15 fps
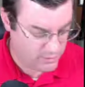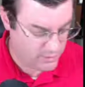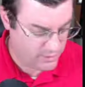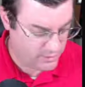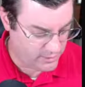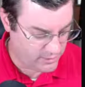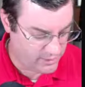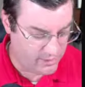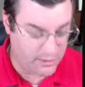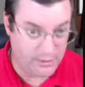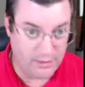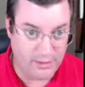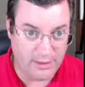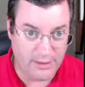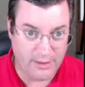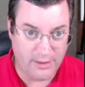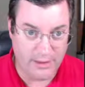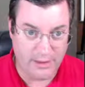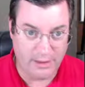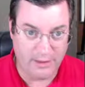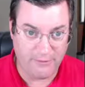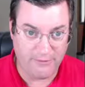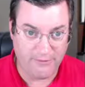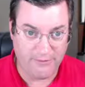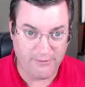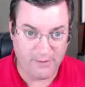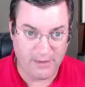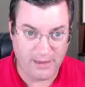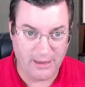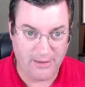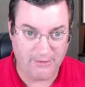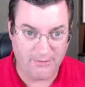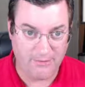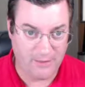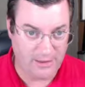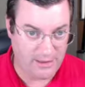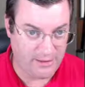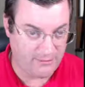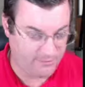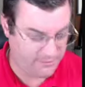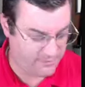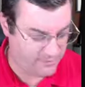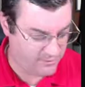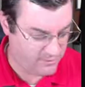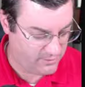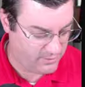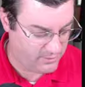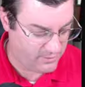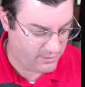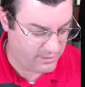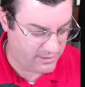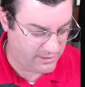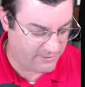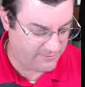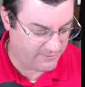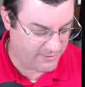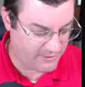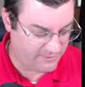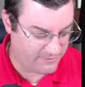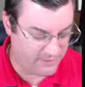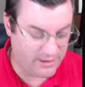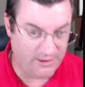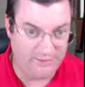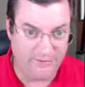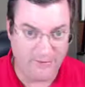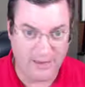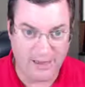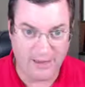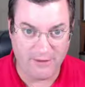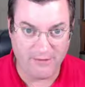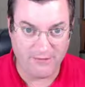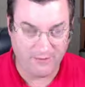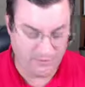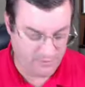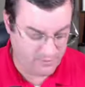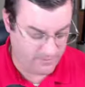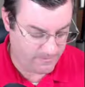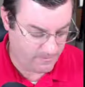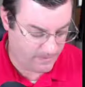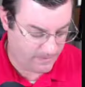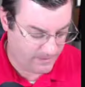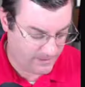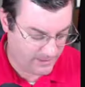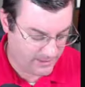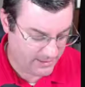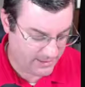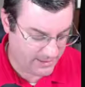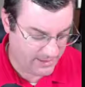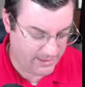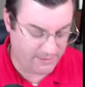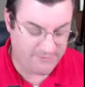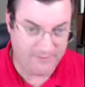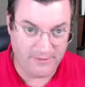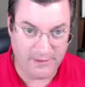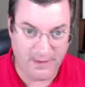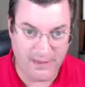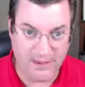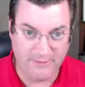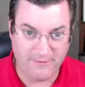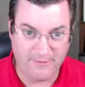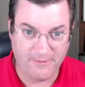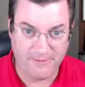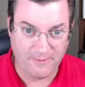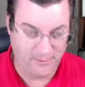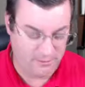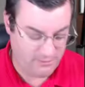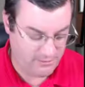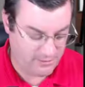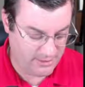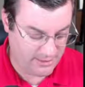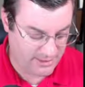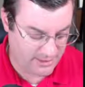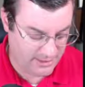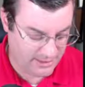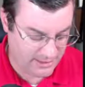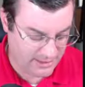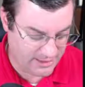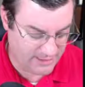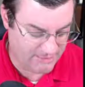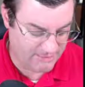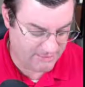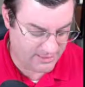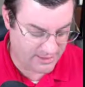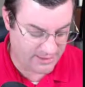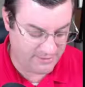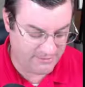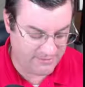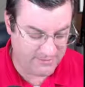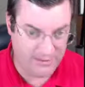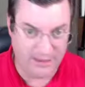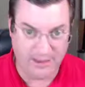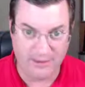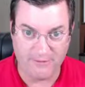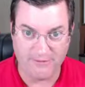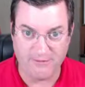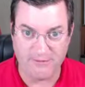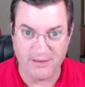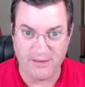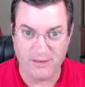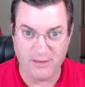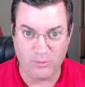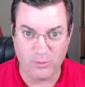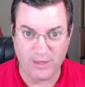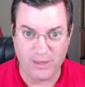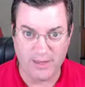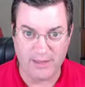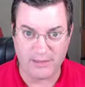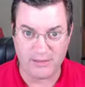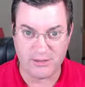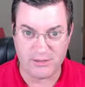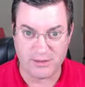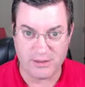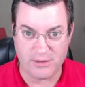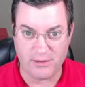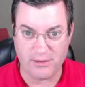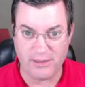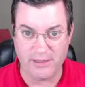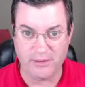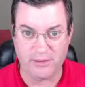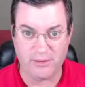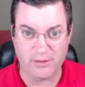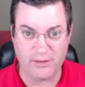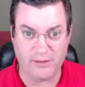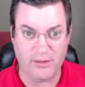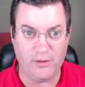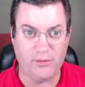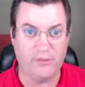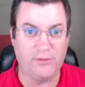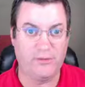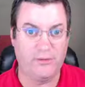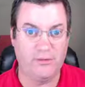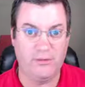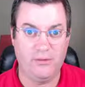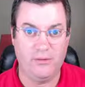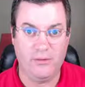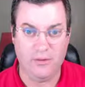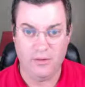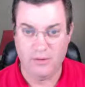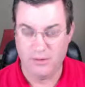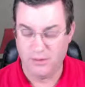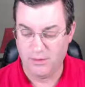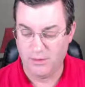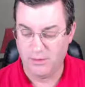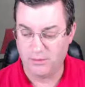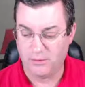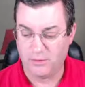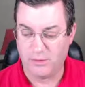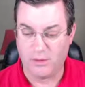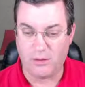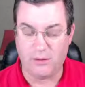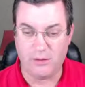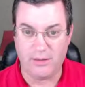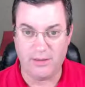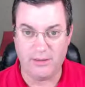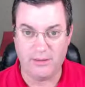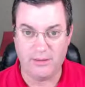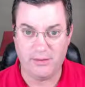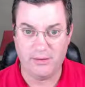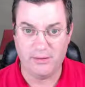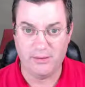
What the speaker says: And then F, F, F, F, F, F, F, F, F, F, F, F, and then we got to start entering notes. So I'll hit